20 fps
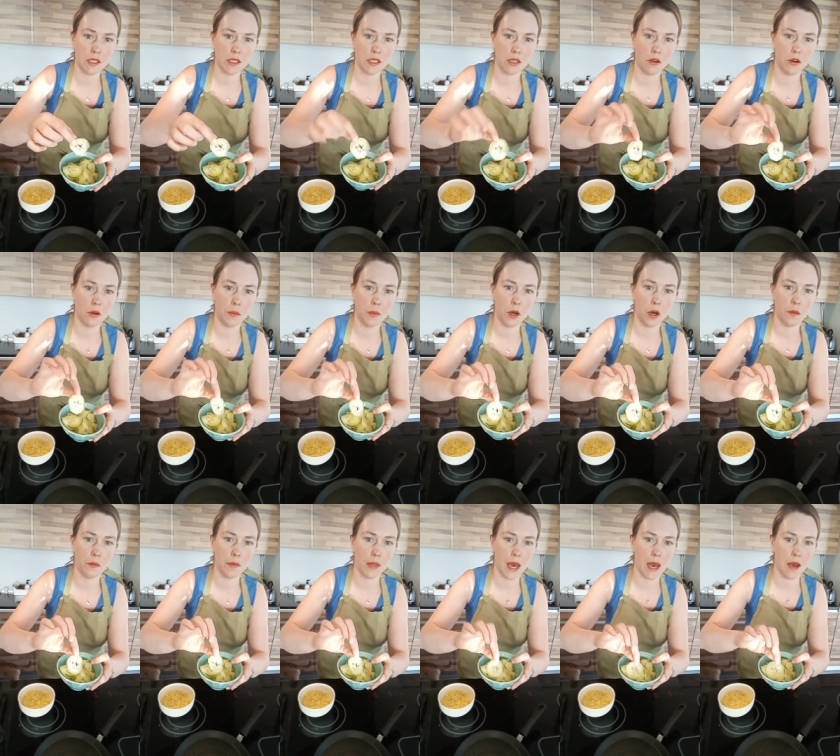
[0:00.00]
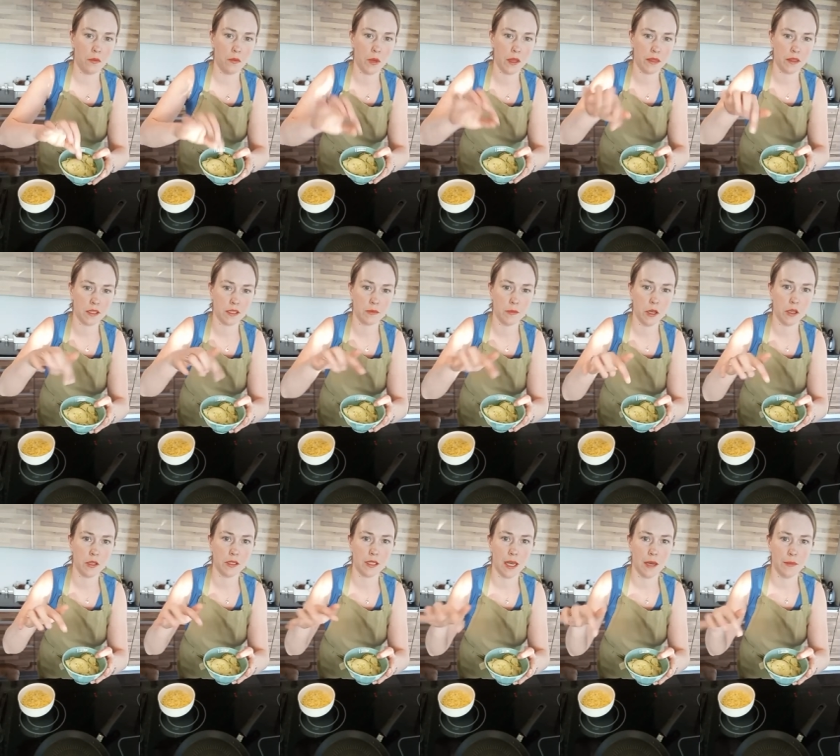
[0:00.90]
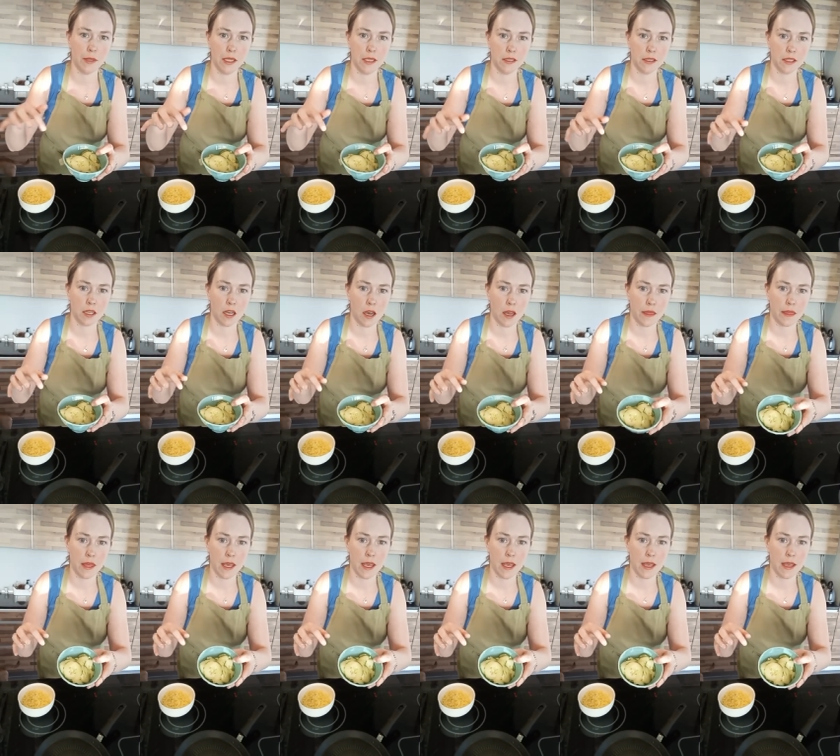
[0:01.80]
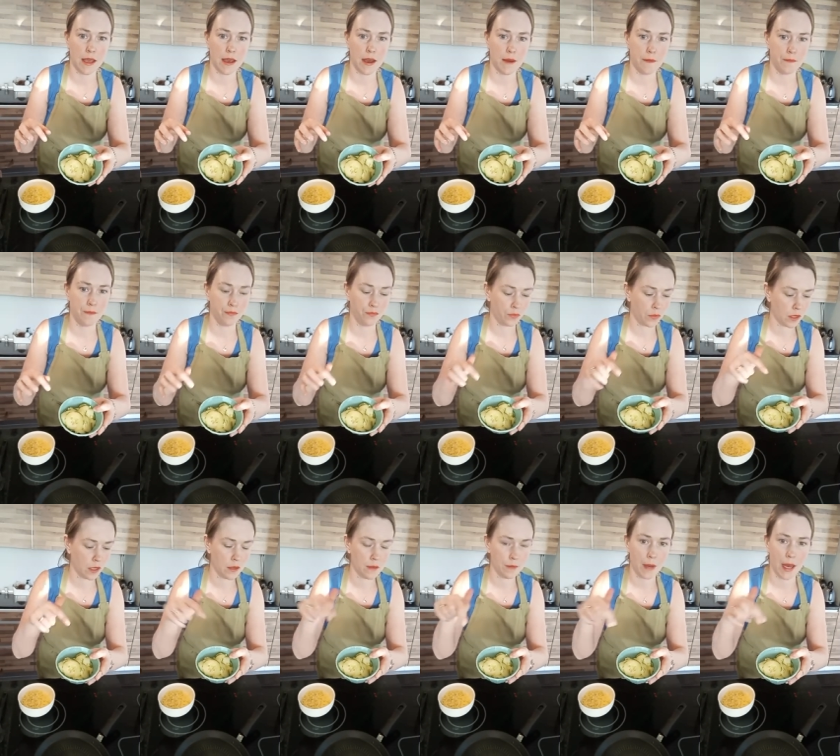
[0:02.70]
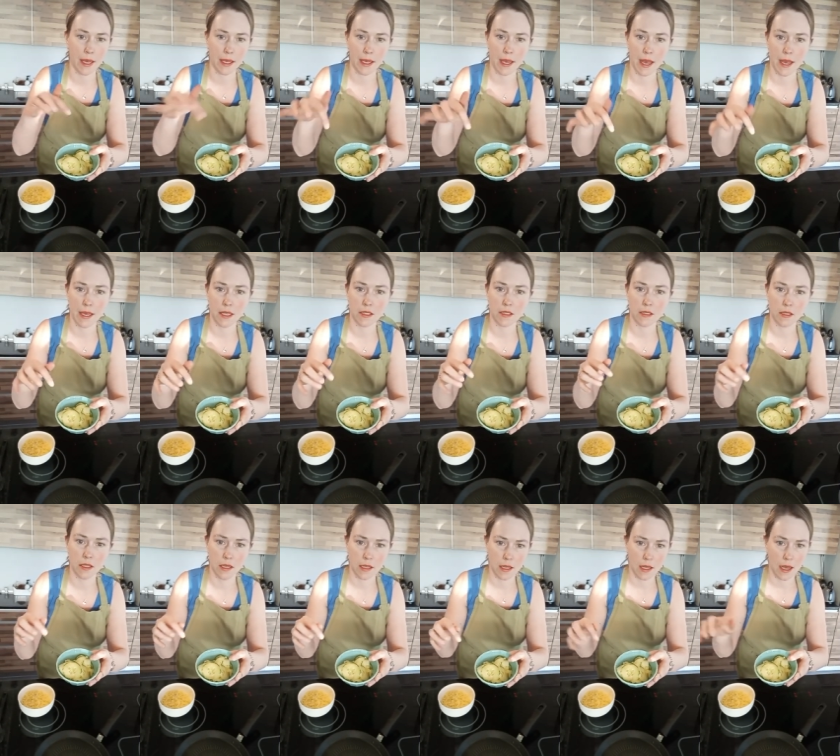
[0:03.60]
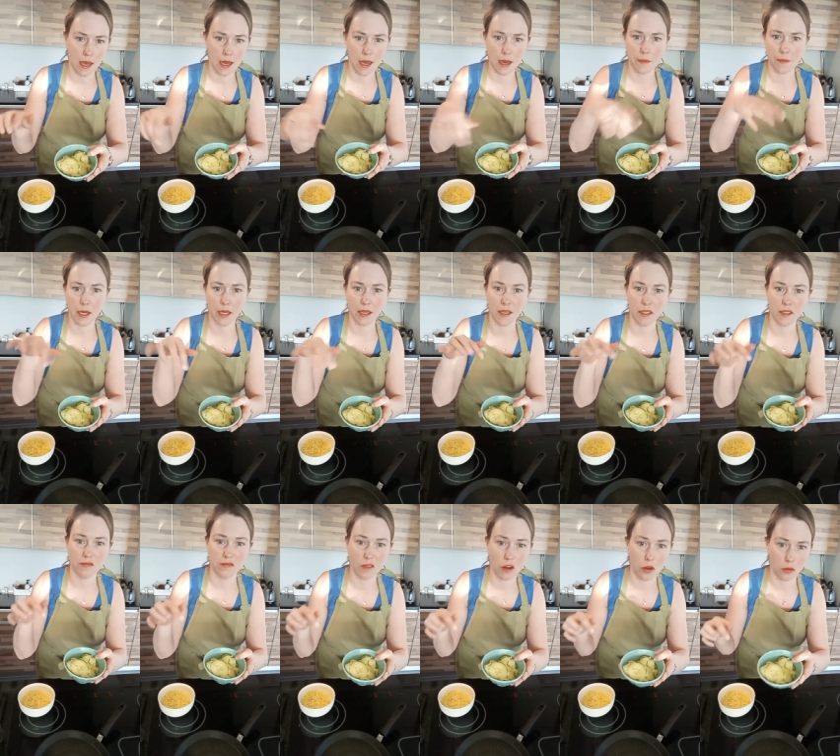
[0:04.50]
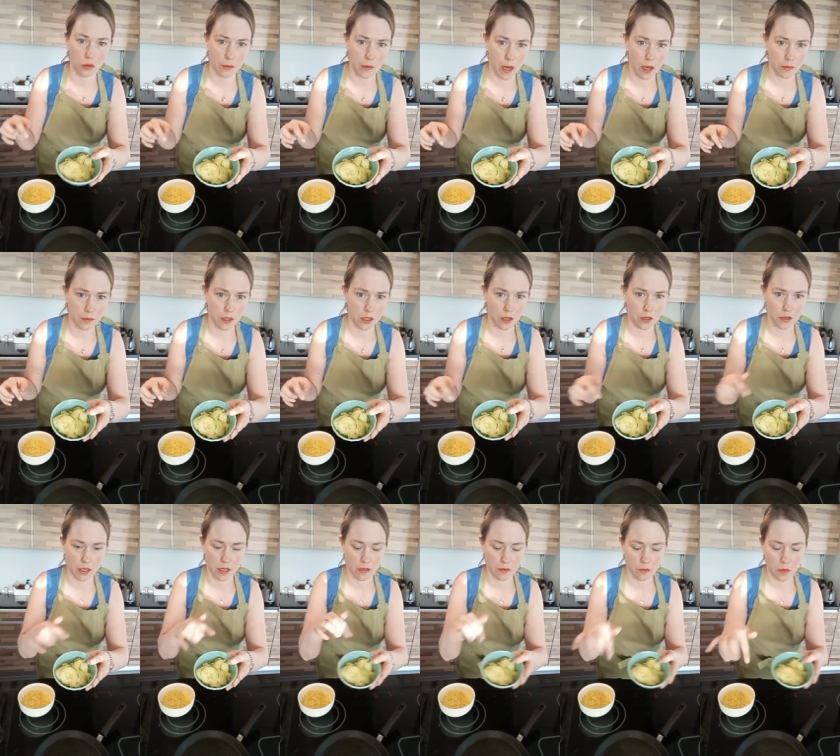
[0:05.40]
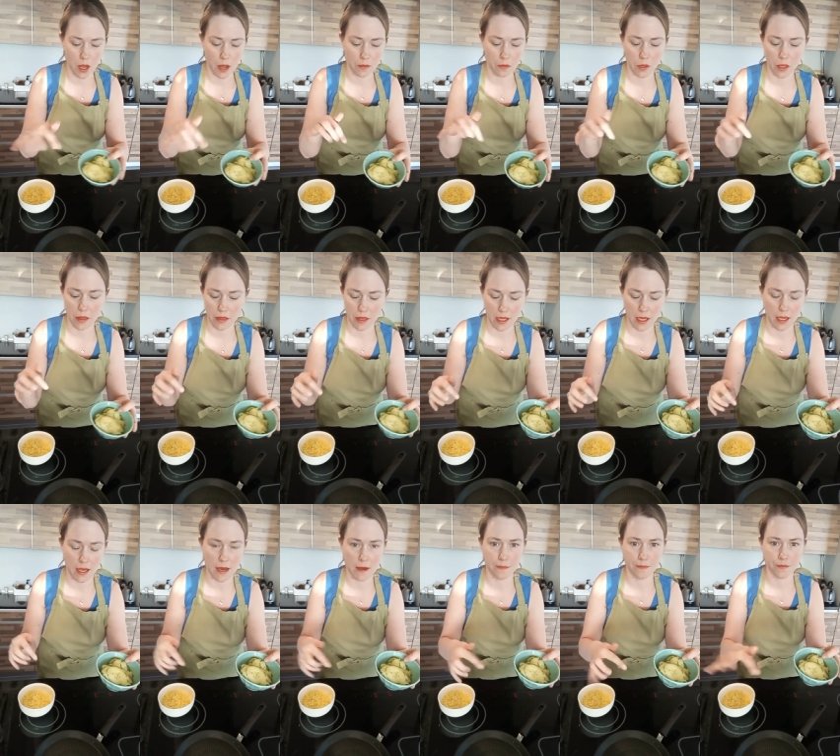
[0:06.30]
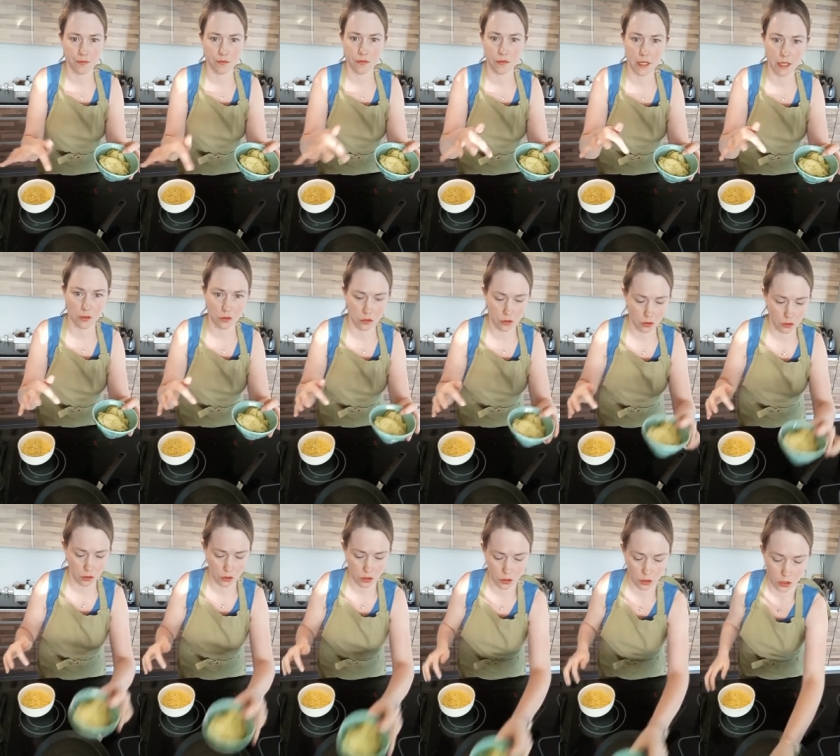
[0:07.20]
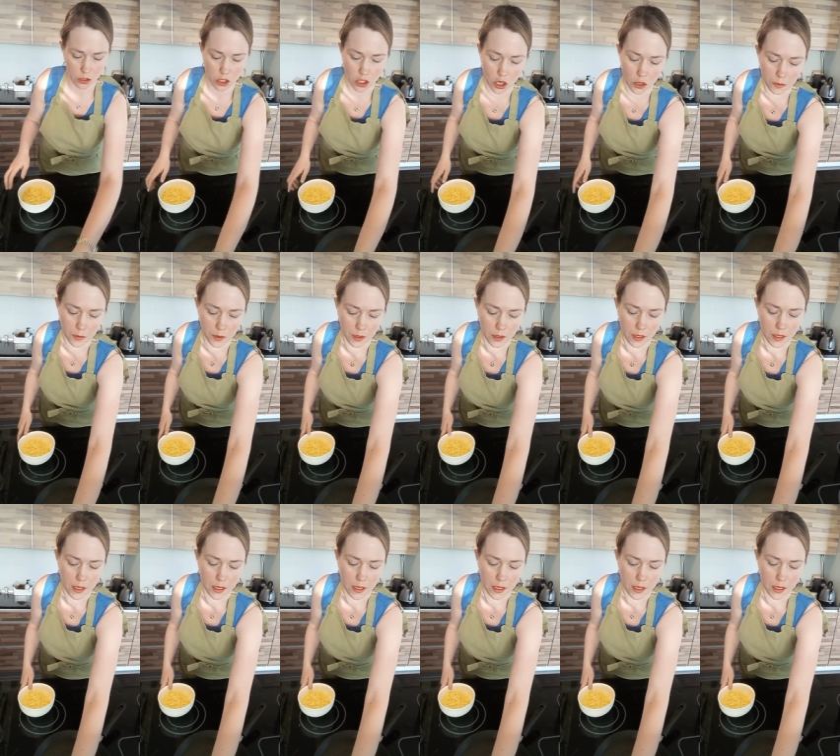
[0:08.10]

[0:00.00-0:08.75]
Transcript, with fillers: So I'll pop that with the smoked salmon inside the um, pancakes um, and kind of roll them up so that, and with the um, dill sauce on the top.